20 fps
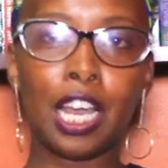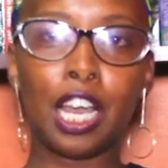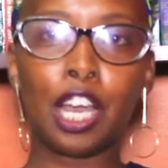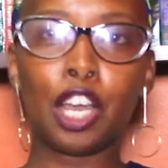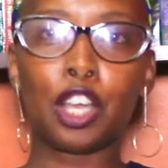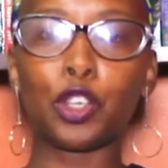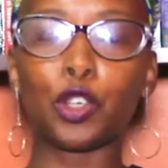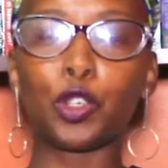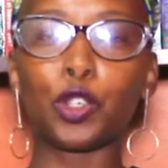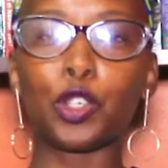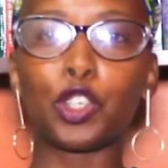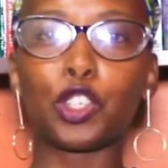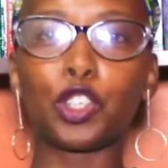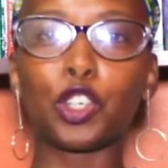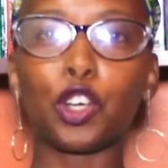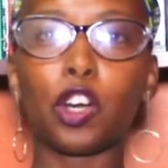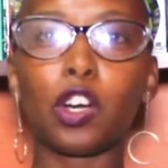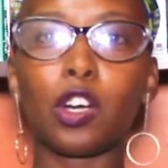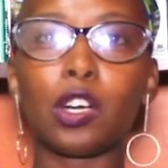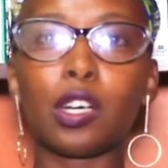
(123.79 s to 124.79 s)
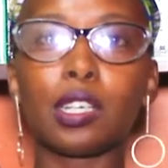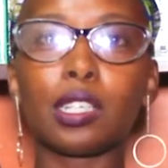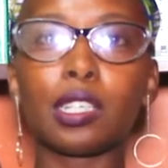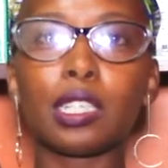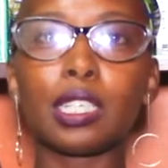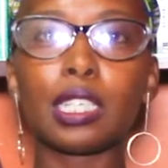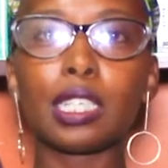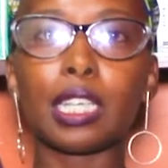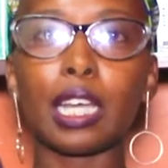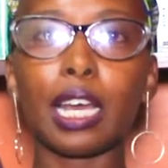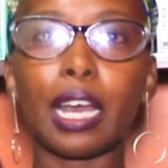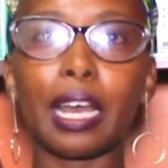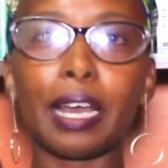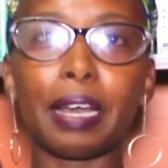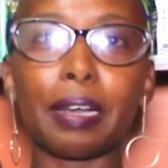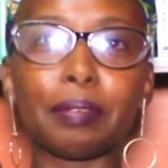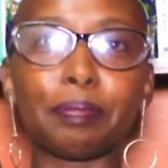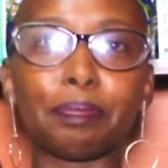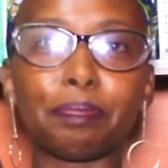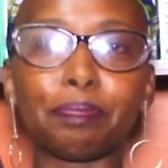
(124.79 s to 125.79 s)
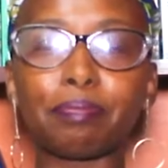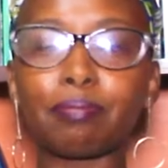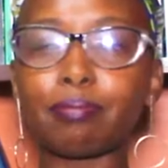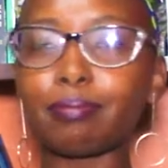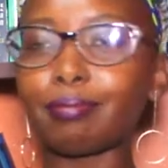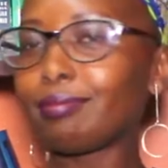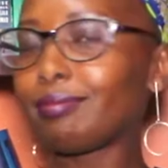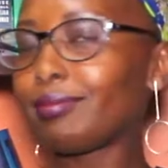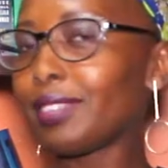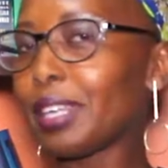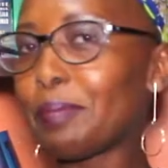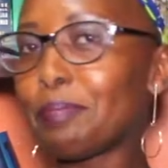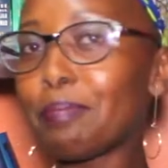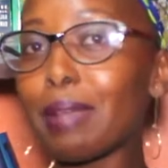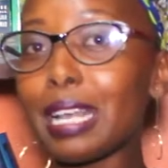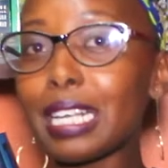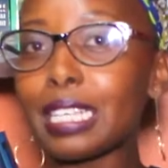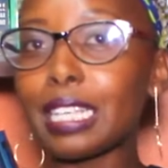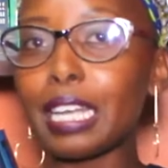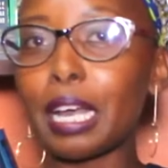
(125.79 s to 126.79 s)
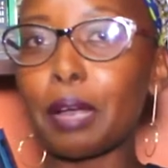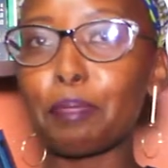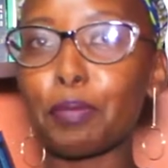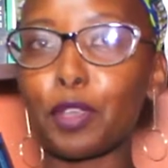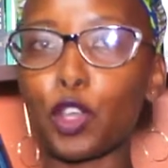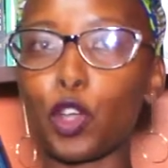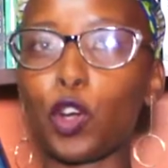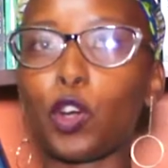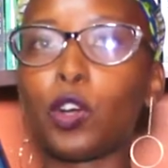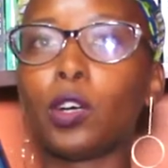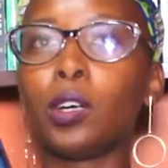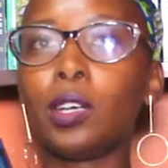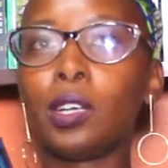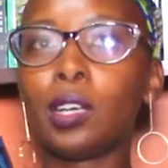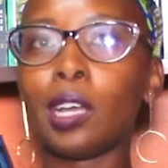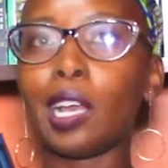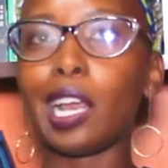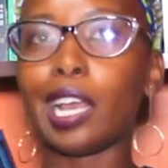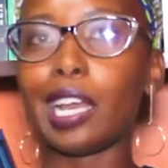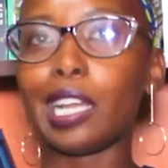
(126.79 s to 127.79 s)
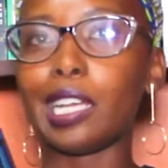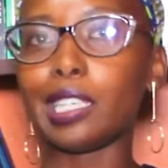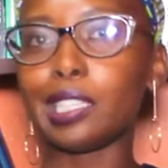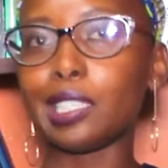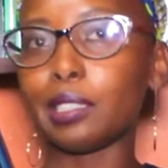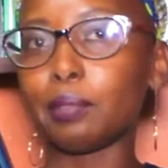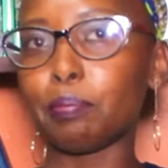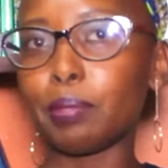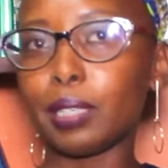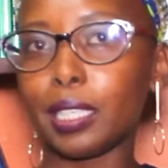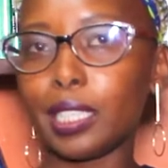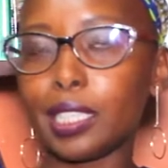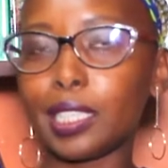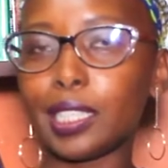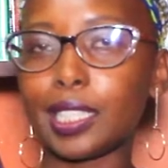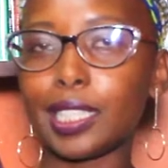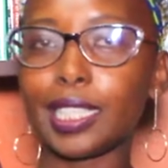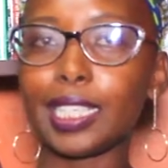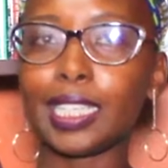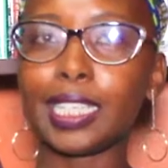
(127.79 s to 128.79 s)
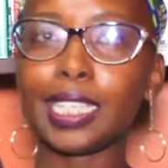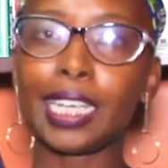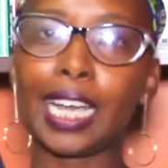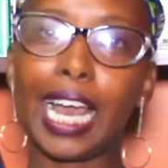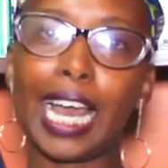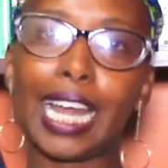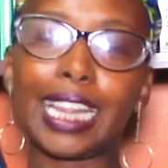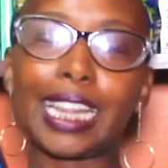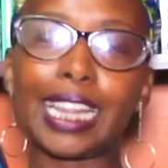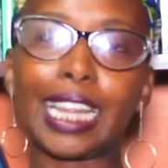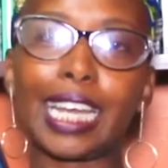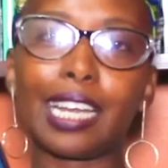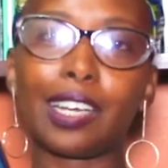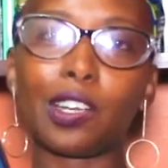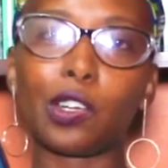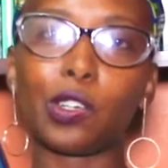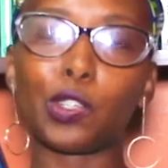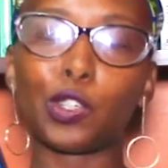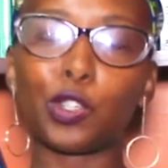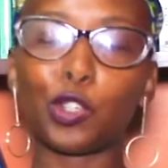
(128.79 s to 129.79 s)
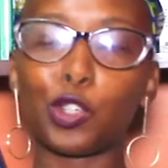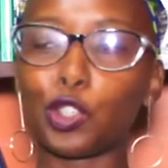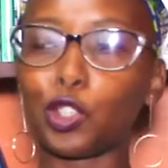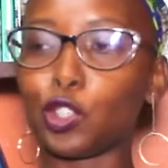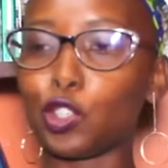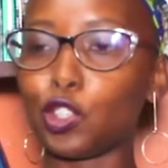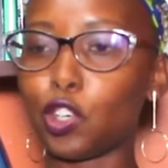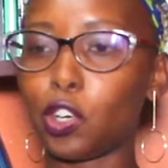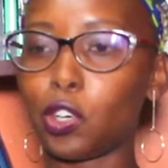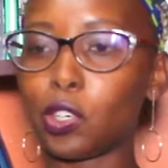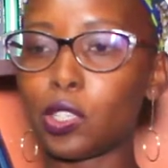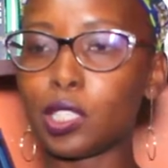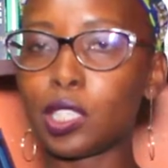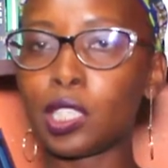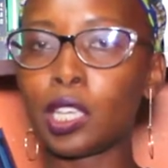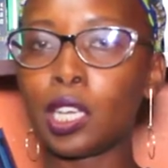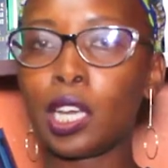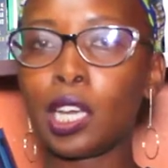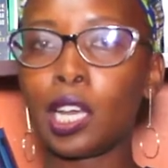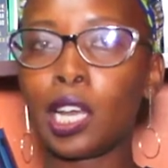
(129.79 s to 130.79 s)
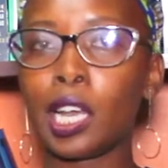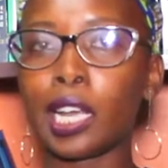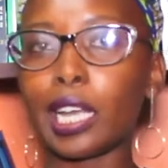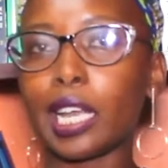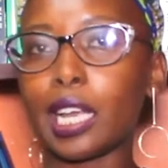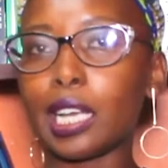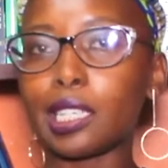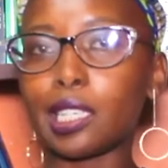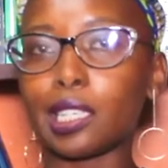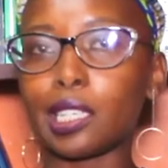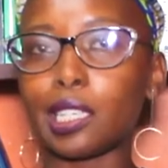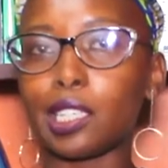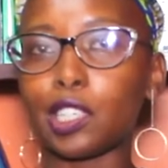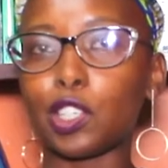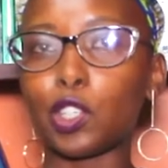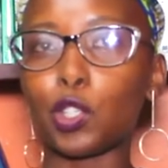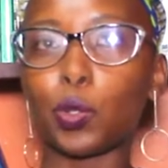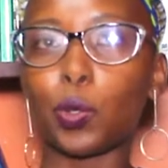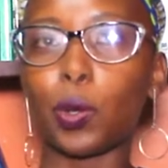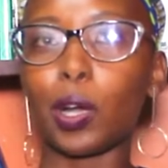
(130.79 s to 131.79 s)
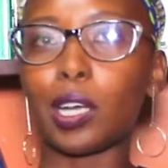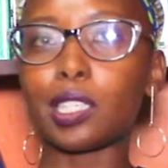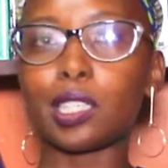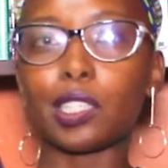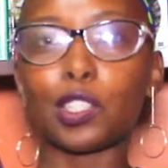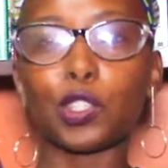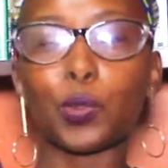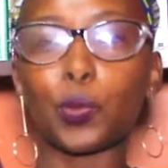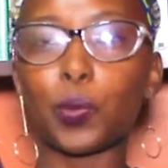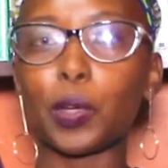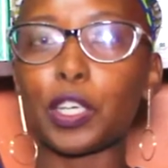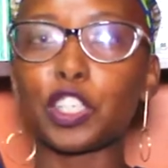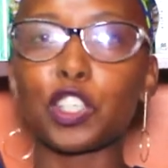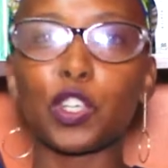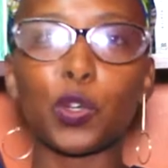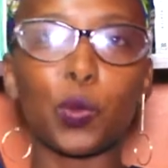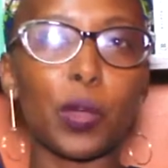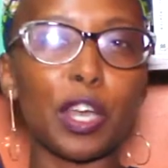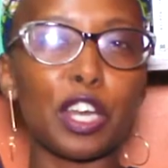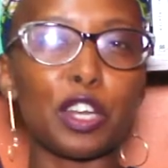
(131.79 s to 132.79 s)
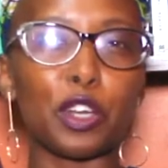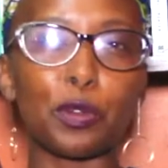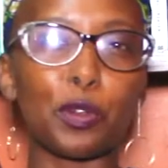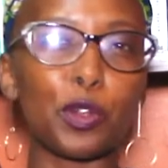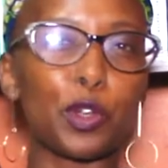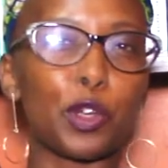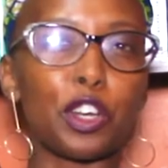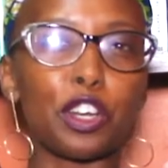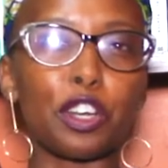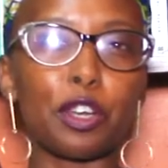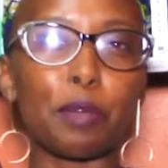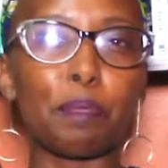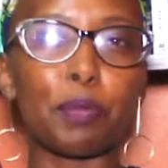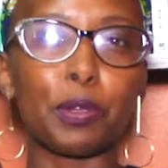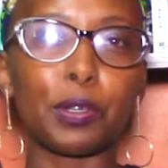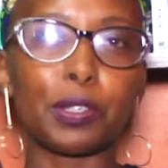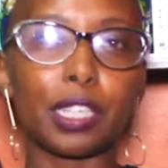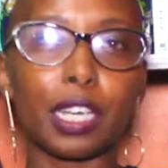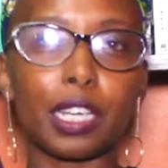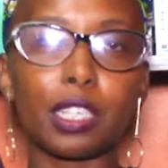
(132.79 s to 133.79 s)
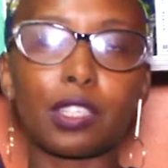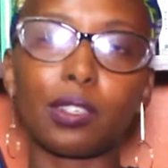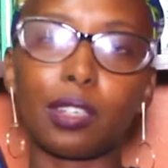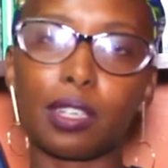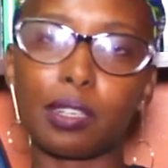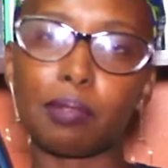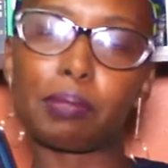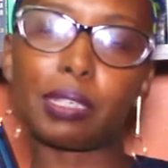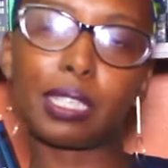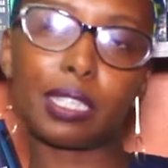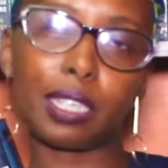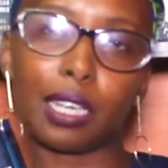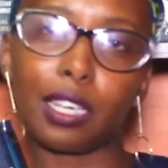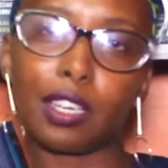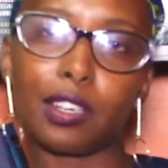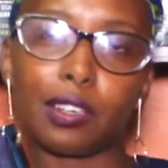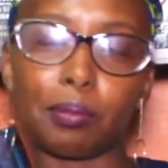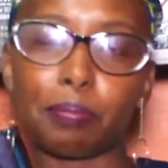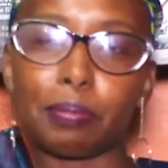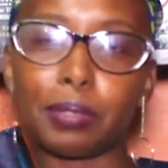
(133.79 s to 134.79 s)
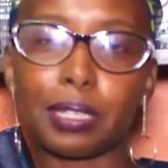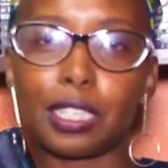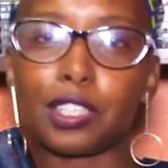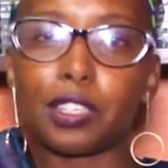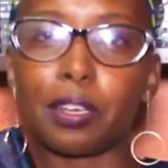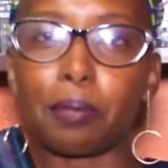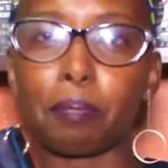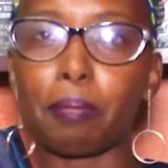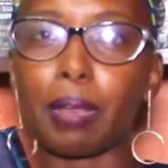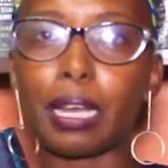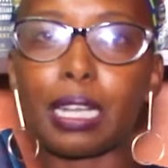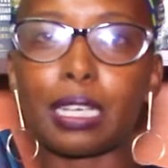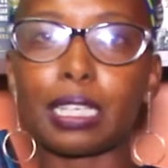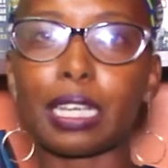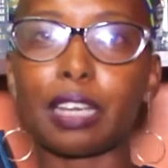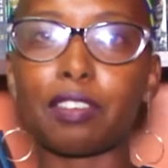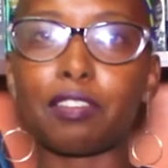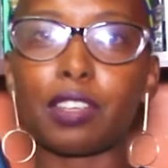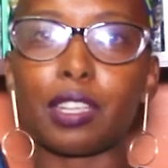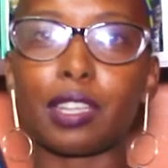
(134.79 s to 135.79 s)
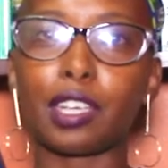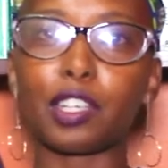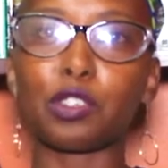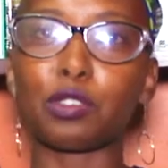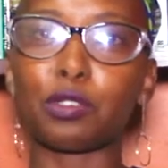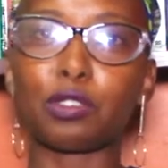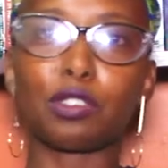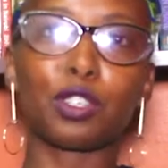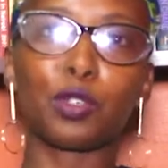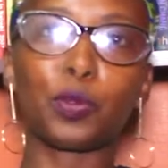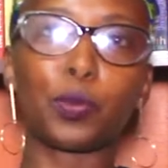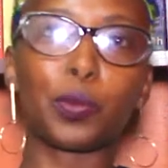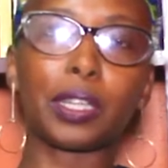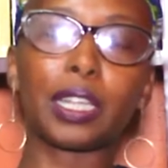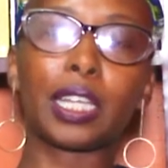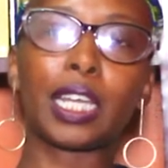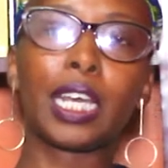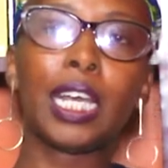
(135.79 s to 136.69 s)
you don't mess up your eligibility, and then also you don't get into a situation where your reputation, and basically reputation meant everything to do with